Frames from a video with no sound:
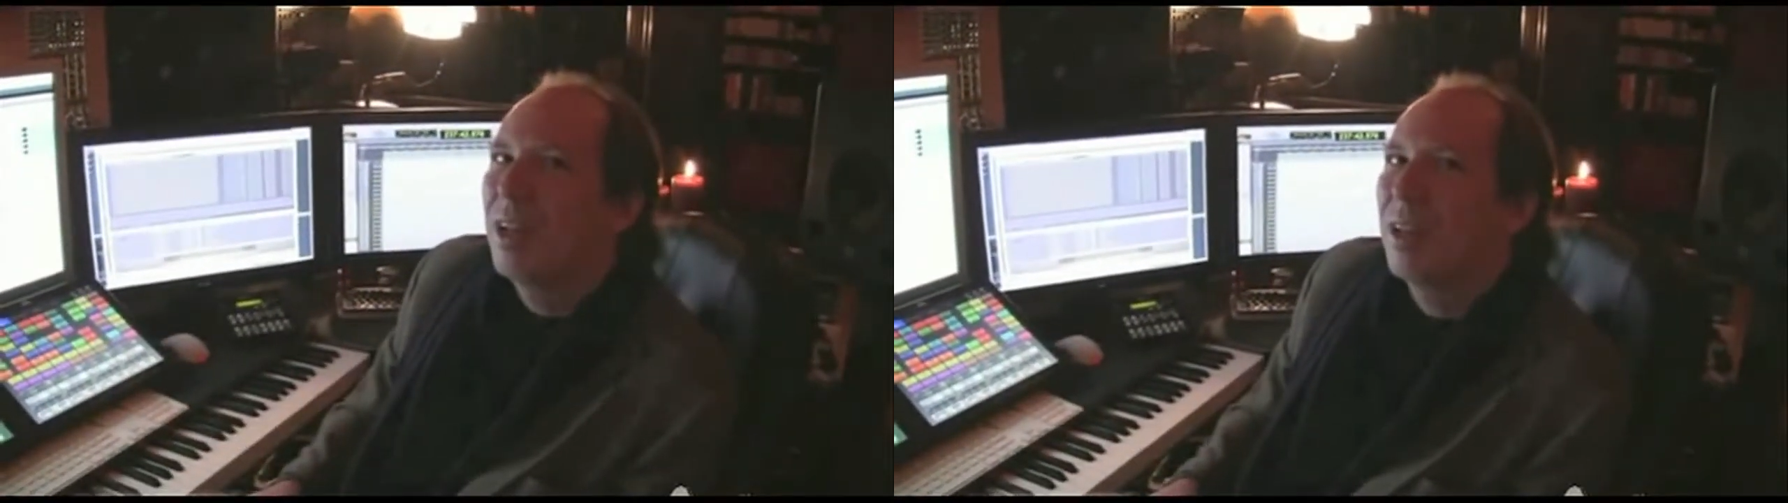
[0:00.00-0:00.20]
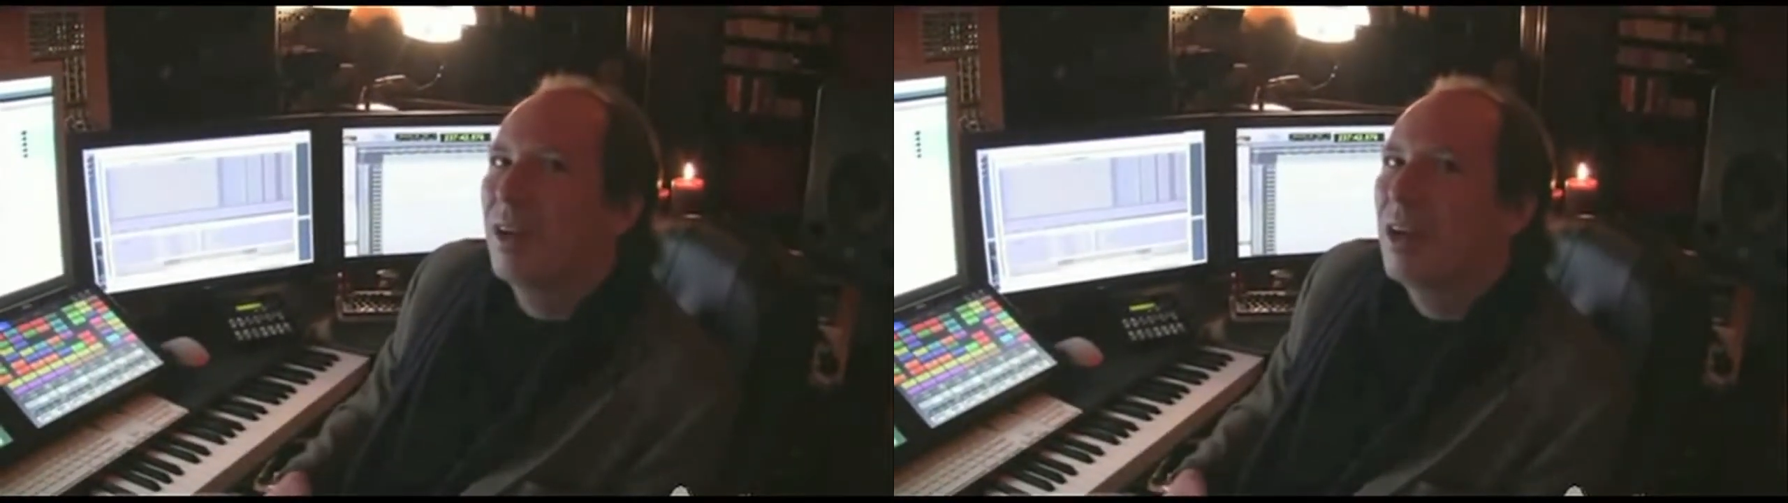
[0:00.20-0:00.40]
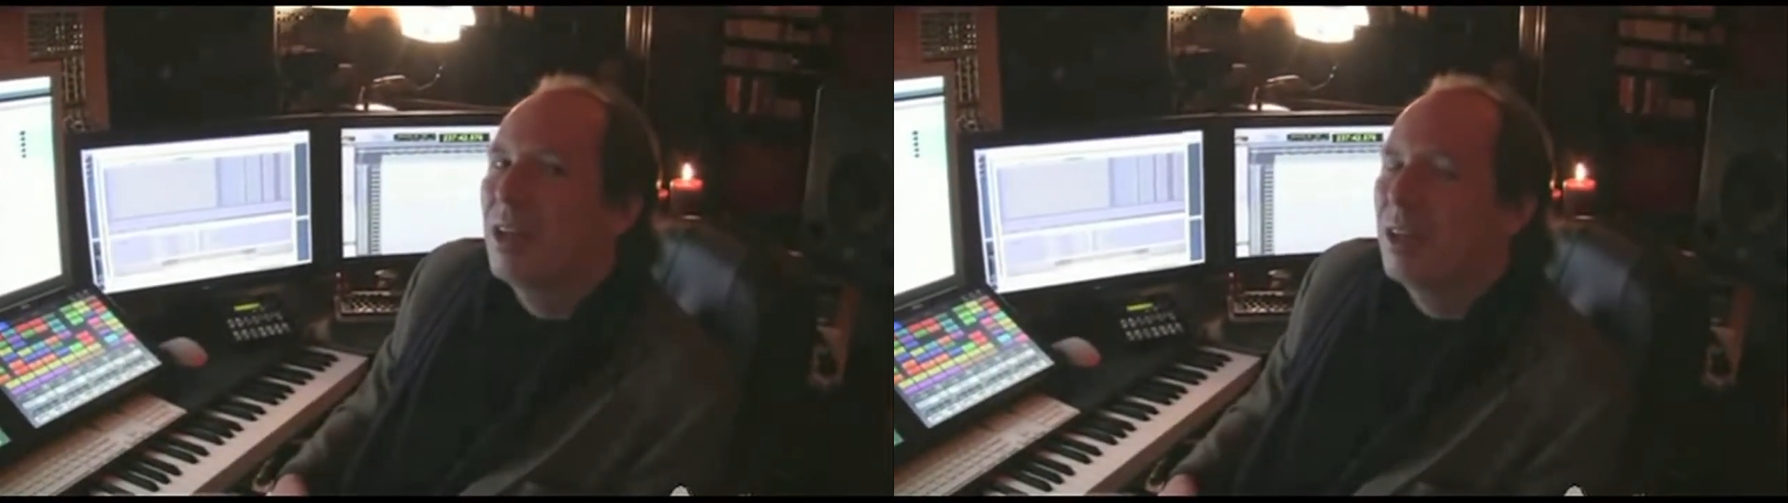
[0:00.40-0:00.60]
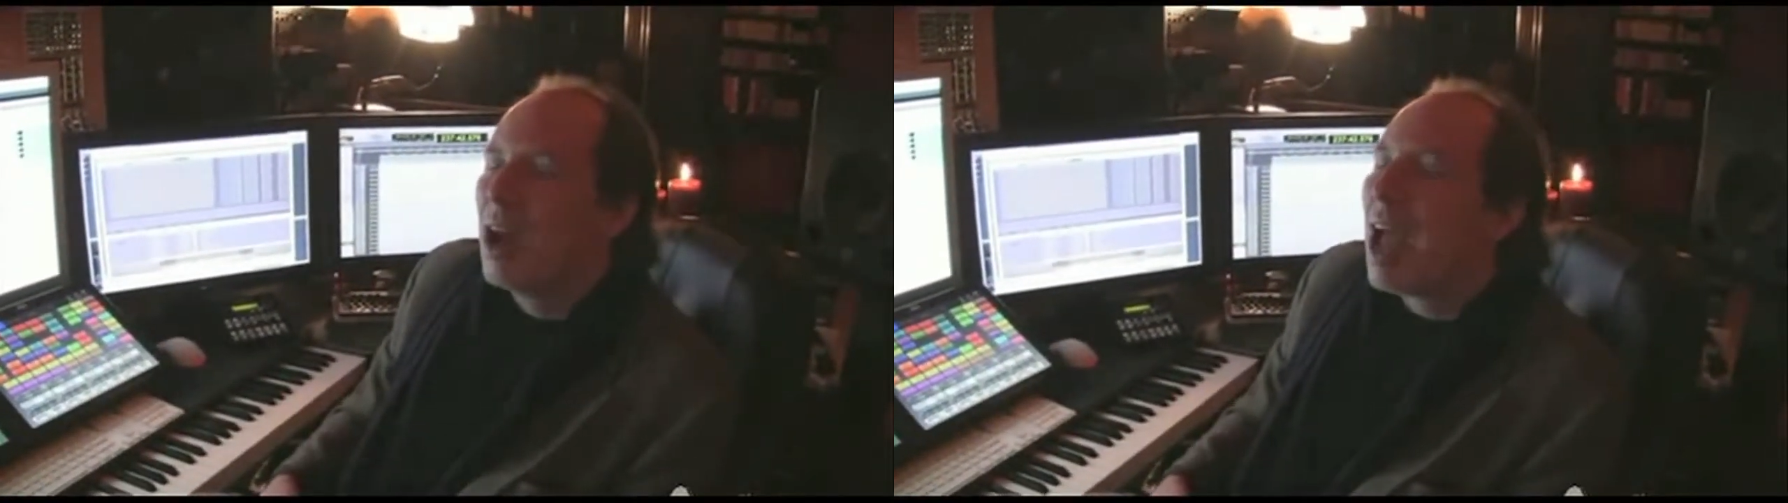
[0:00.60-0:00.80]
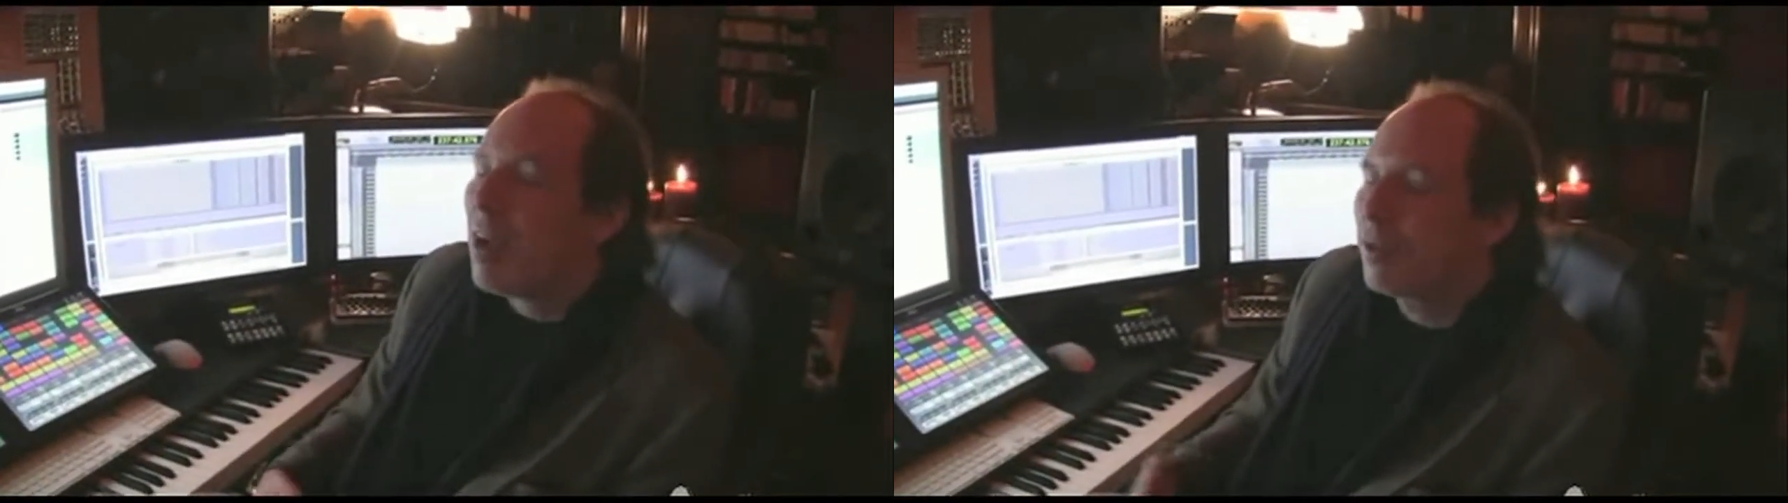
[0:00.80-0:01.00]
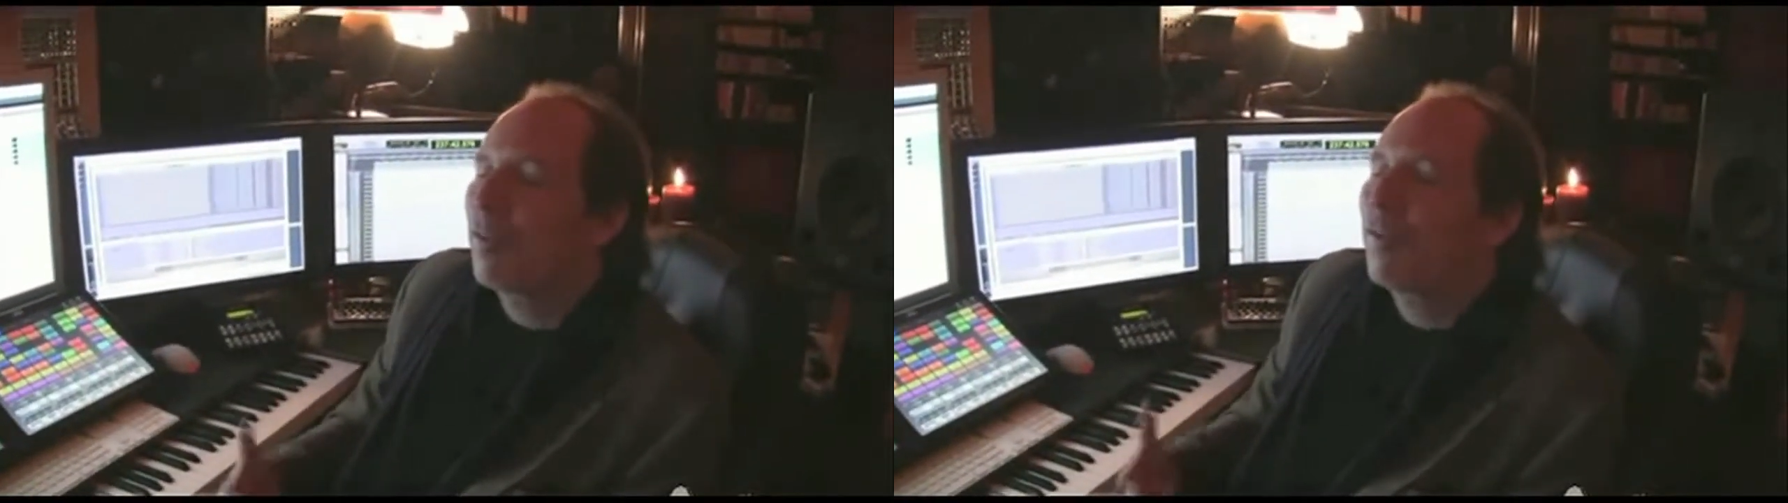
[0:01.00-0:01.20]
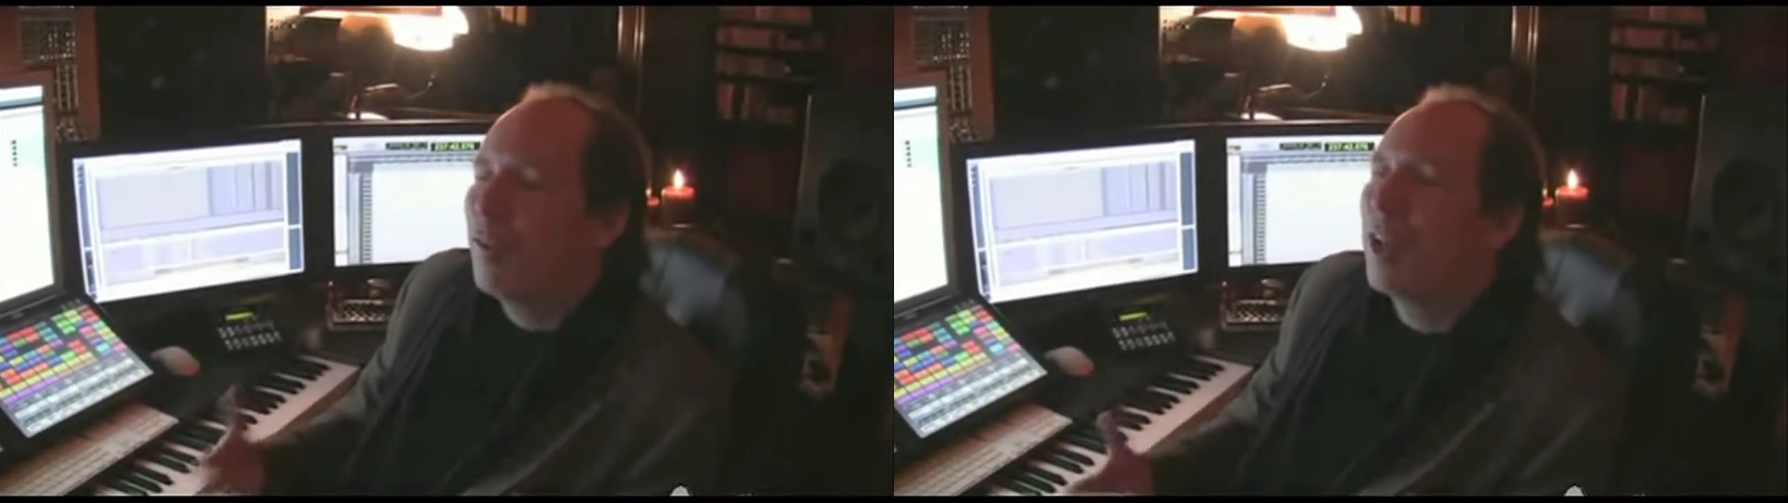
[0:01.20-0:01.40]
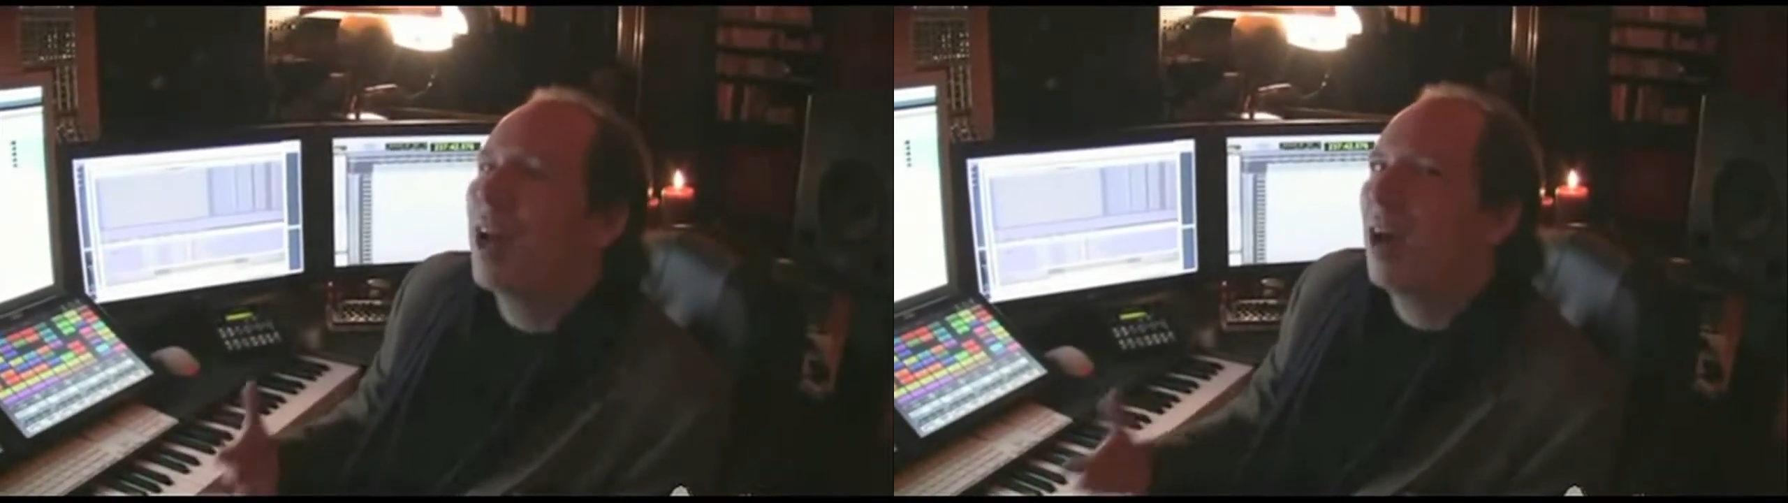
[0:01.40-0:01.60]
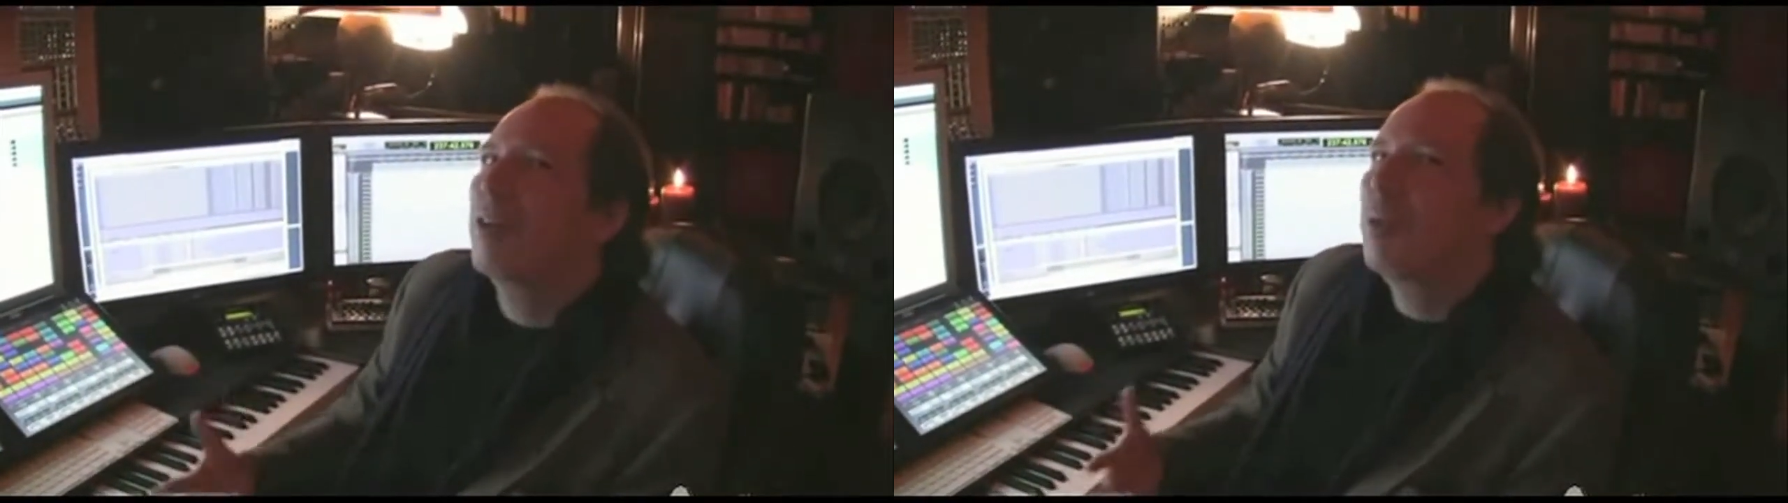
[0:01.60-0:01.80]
you have to figure out